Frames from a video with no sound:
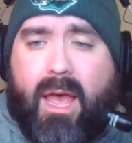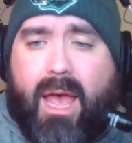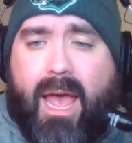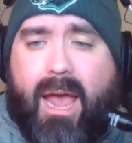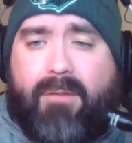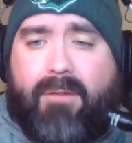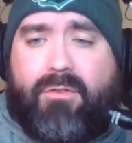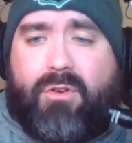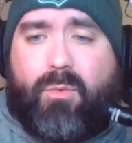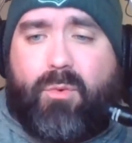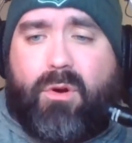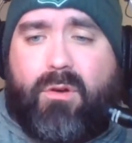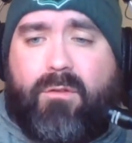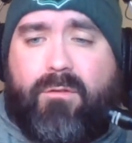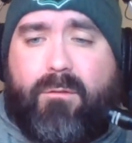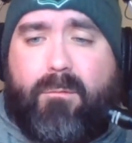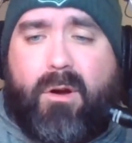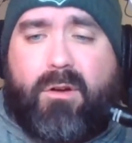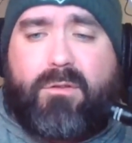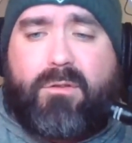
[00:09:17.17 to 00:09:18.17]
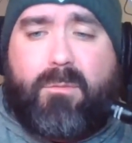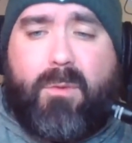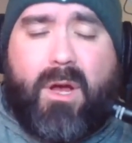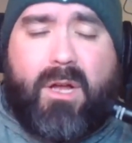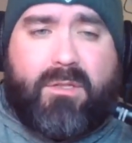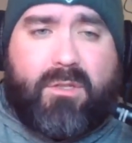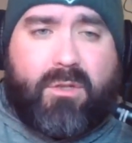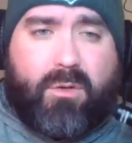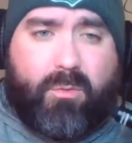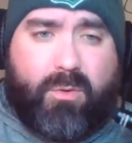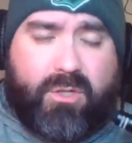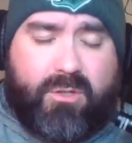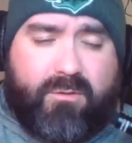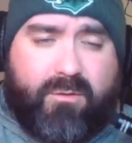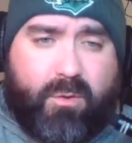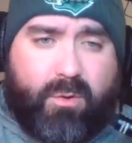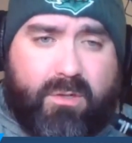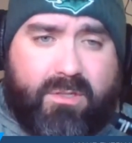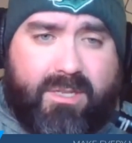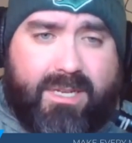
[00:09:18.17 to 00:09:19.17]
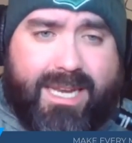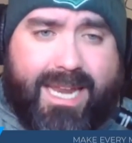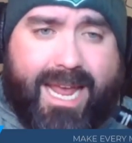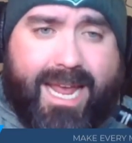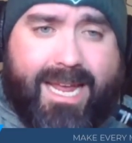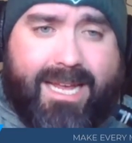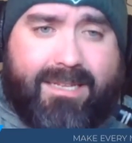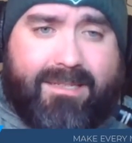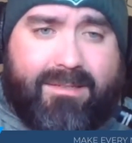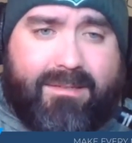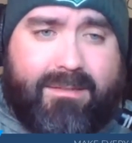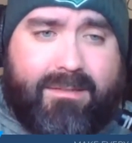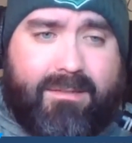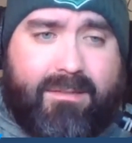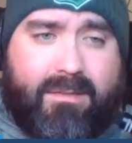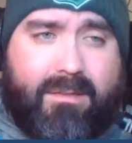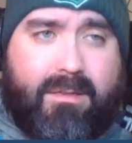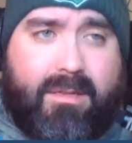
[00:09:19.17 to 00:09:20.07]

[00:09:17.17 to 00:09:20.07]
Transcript: After a word from our sponsor, which for today's